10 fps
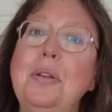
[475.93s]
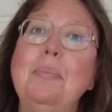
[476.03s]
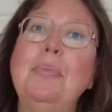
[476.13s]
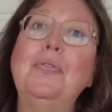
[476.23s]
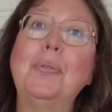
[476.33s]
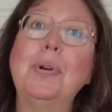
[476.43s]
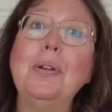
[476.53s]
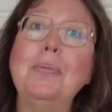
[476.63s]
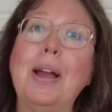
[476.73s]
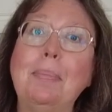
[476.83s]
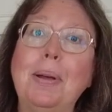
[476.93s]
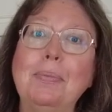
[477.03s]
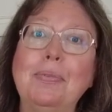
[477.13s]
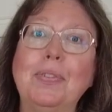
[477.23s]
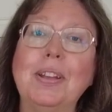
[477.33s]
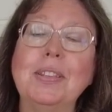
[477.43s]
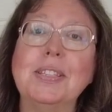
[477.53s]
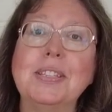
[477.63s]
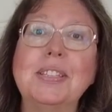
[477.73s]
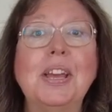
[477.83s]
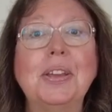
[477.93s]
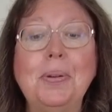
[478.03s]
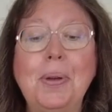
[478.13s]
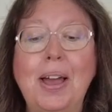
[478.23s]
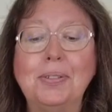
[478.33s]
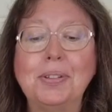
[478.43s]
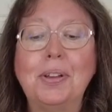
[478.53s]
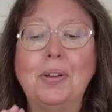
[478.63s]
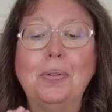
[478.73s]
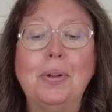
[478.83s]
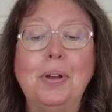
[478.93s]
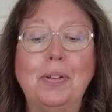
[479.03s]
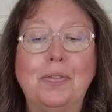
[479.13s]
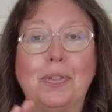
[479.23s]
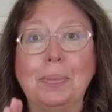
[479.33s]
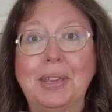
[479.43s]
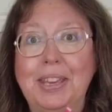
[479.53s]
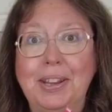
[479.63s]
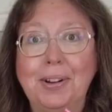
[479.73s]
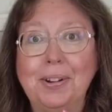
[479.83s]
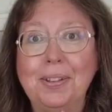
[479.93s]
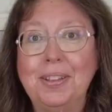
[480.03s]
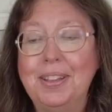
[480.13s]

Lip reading: Before I wrap up, friends, and tell you how to go from here